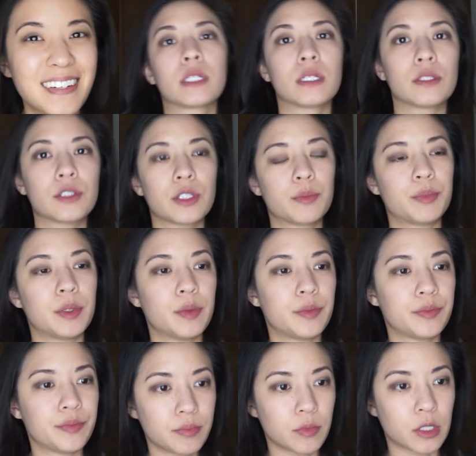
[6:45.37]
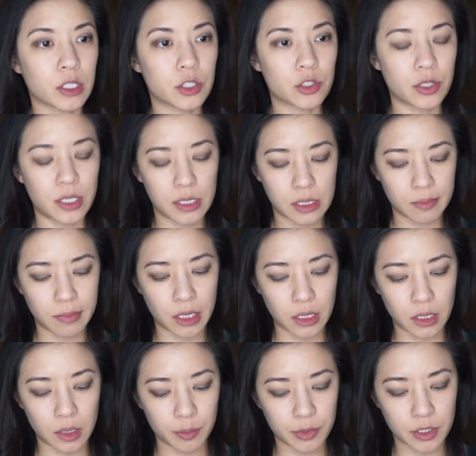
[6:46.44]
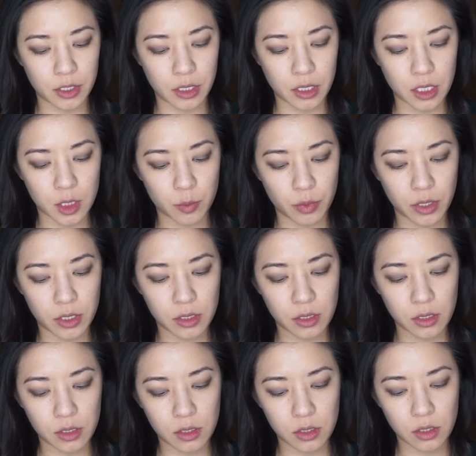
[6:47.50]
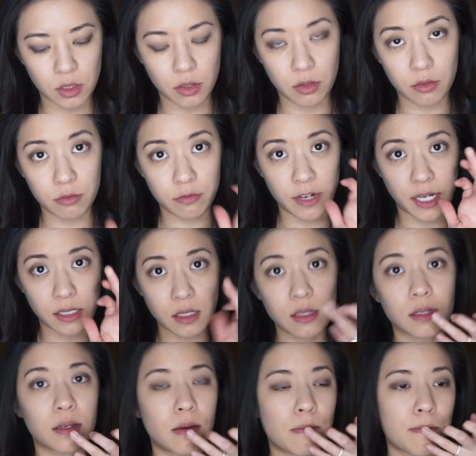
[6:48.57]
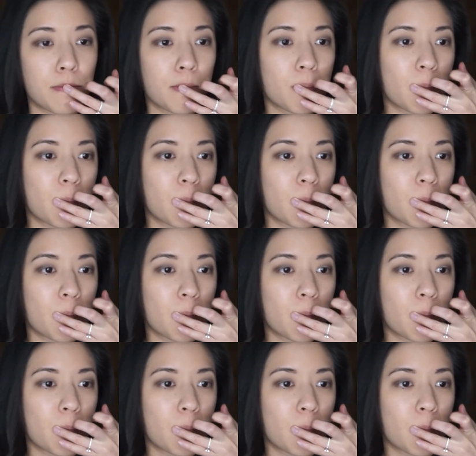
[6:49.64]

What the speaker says: I should be moisturizing my lips during this process, so Vaseline.